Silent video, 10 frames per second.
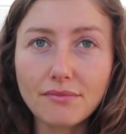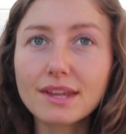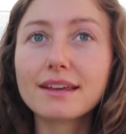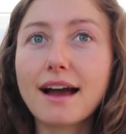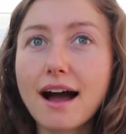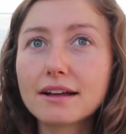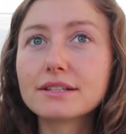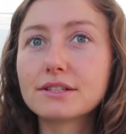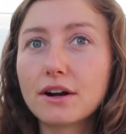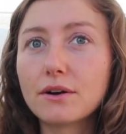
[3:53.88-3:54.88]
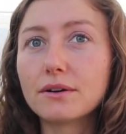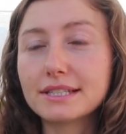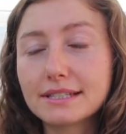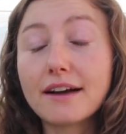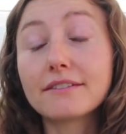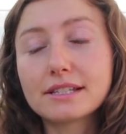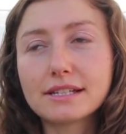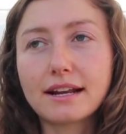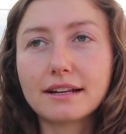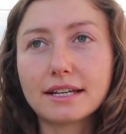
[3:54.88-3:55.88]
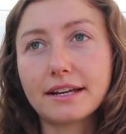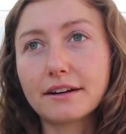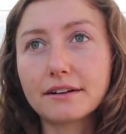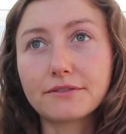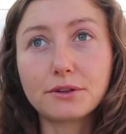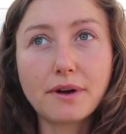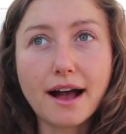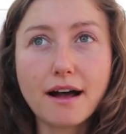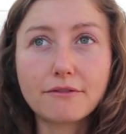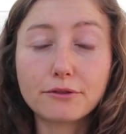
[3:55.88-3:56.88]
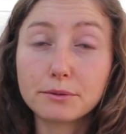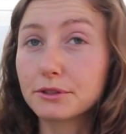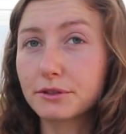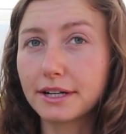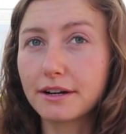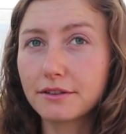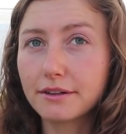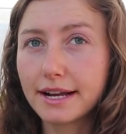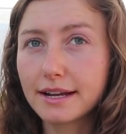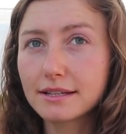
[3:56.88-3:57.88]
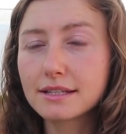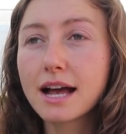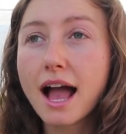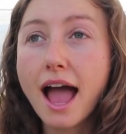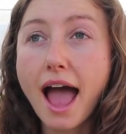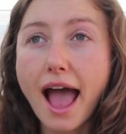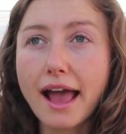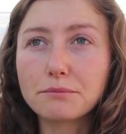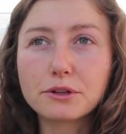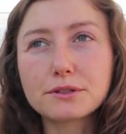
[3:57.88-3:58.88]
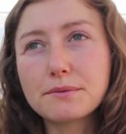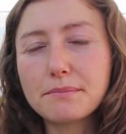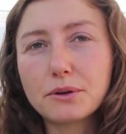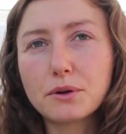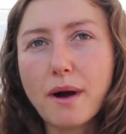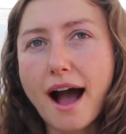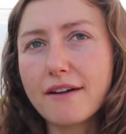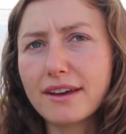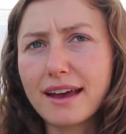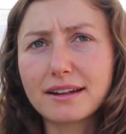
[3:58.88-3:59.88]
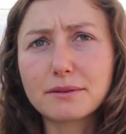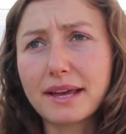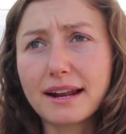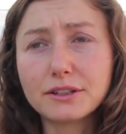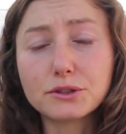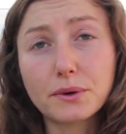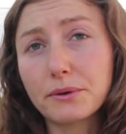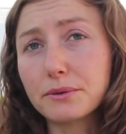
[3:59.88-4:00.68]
Yeah, so it's devastating to hear if you have rheumatoid arthritis, and most people who have it end up getting joint